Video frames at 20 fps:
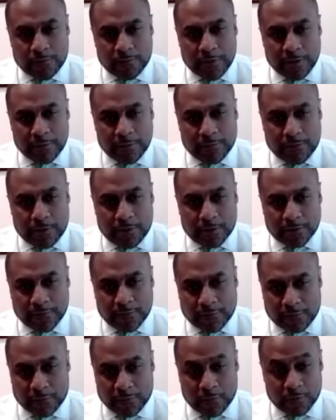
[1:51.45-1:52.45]
being part of
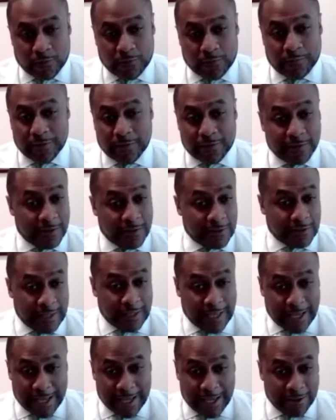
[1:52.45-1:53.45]
sports business
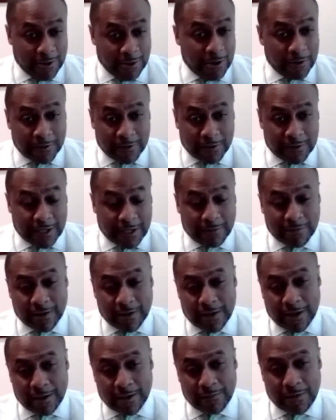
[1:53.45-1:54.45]
and law at the same
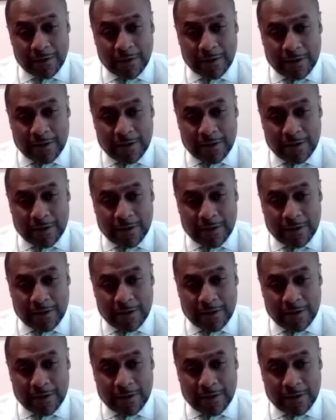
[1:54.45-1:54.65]
time.